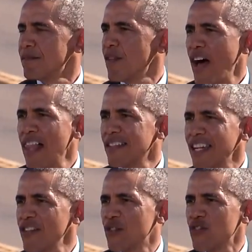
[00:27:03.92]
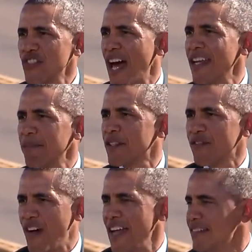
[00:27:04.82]
the volunteers who signed up to
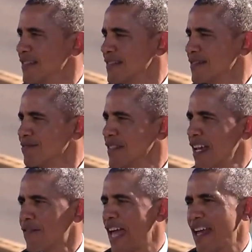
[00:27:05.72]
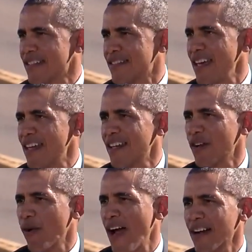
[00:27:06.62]
fight in Afghanistan and
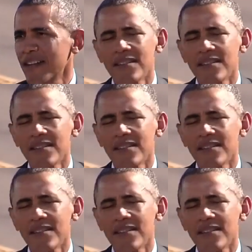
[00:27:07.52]
Iraq.